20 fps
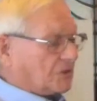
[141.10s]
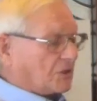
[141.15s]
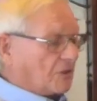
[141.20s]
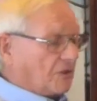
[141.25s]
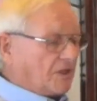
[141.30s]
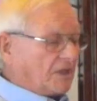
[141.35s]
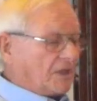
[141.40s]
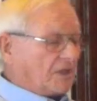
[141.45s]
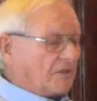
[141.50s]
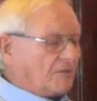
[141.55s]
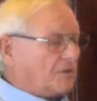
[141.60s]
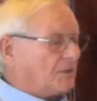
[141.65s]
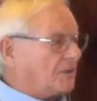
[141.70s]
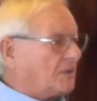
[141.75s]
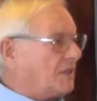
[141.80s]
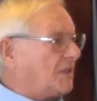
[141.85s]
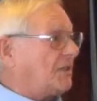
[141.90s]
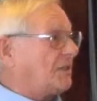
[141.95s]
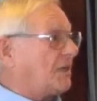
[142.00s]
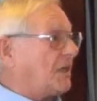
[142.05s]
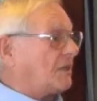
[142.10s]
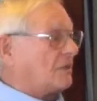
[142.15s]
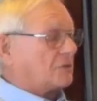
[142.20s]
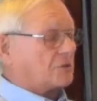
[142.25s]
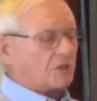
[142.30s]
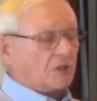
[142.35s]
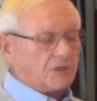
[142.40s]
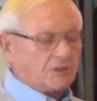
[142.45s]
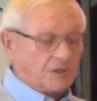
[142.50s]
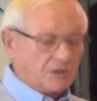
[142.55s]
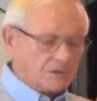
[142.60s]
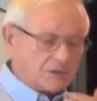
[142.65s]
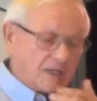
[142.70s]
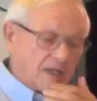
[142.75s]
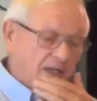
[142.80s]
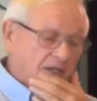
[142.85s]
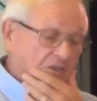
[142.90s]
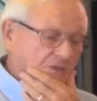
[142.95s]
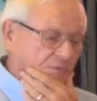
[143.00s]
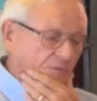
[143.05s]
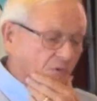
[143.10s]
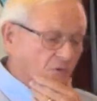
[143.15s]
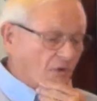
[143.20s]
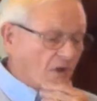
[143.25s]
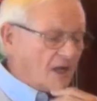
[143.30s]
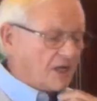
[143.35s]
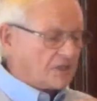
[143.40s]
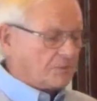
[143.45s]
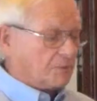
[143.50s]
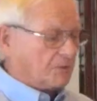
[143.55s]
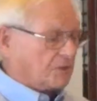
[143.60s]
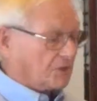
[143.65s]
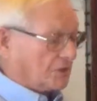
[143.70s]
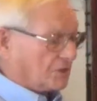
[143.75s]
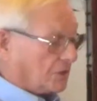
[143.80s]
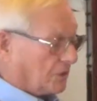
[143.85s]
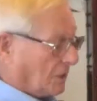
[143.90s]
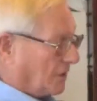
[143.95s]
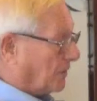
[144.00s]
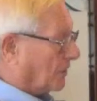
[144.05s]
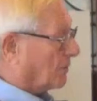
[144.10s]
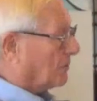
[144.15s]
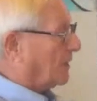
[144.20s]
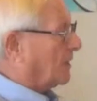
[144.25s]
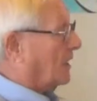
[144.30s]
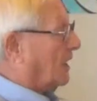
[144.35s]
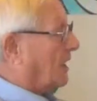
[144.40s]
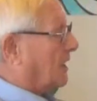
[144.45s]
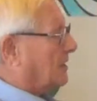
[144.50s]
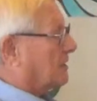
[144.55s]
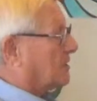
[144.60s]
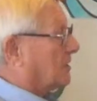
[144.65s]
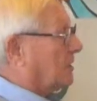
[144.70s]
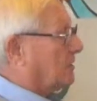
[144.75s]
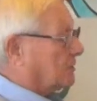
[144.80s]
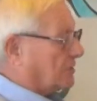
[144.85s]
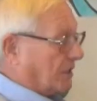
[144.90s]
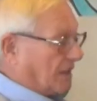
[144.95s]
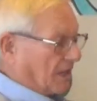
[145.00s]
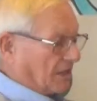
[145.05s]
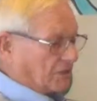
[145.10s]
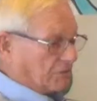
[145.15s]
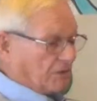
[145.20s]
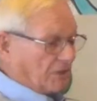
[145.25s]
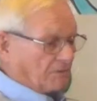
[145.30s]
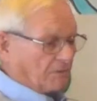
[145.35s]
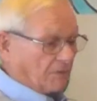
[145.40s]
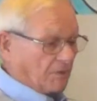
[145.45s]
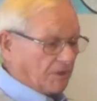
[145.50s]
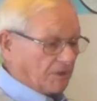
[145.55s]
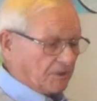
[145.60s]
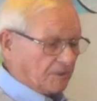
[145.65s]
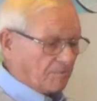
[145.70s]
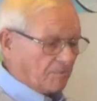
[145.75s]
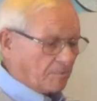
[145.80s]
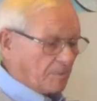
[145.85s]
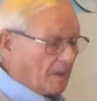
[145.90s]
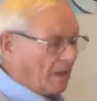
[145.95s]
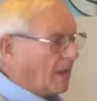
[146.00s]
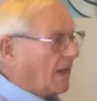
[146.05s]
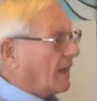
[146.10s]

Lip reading: is going to give you the details on no tax for tracks position on the Greenlight sales tax referendum.